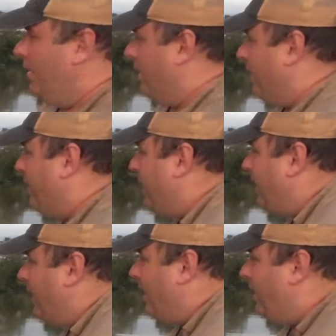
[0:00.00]
But I think
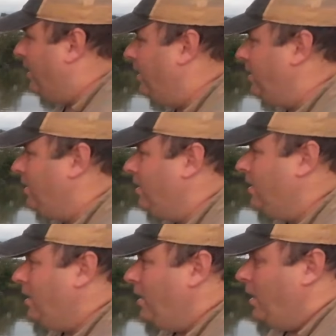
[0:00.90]
uh,
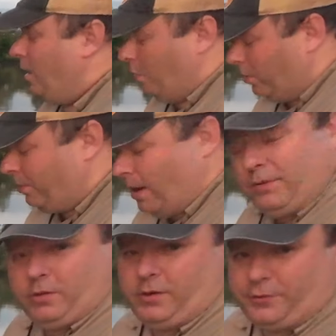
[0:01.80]
we're
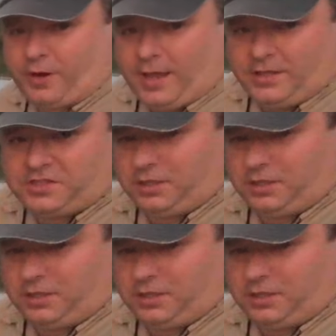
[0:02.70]
probably going to try this